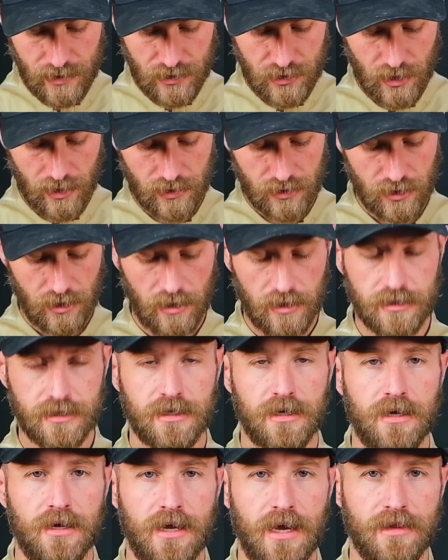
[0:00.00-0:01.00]
your chuck
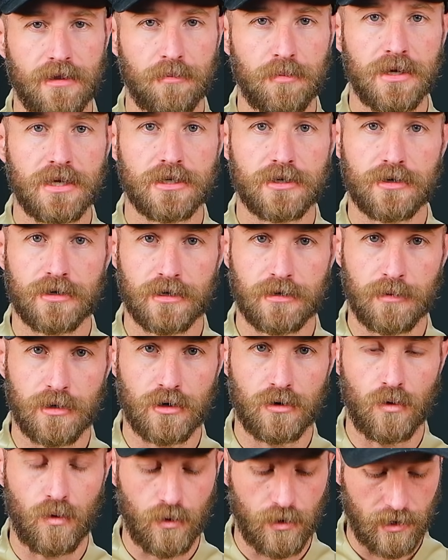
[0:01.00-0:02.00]
jaws and the piece you're going to
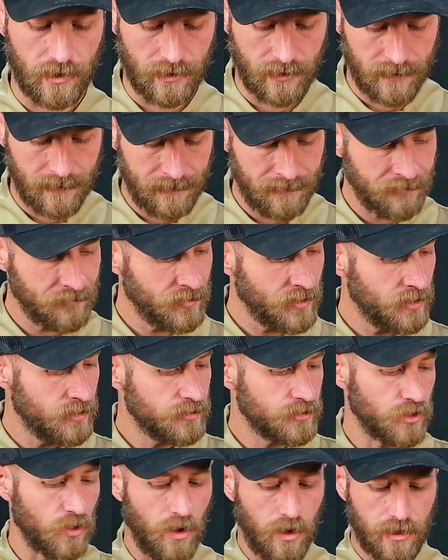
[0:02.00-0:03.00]
be coring.
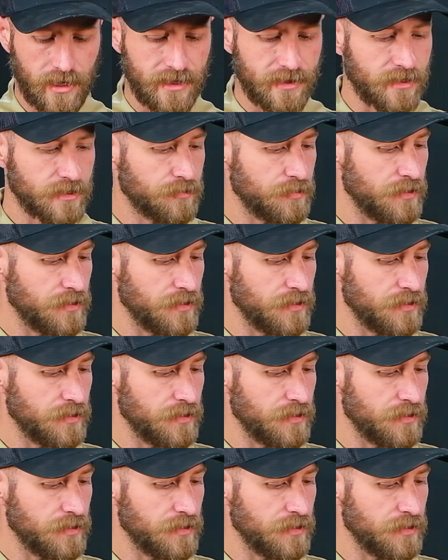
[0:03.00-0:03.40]
So I'll get this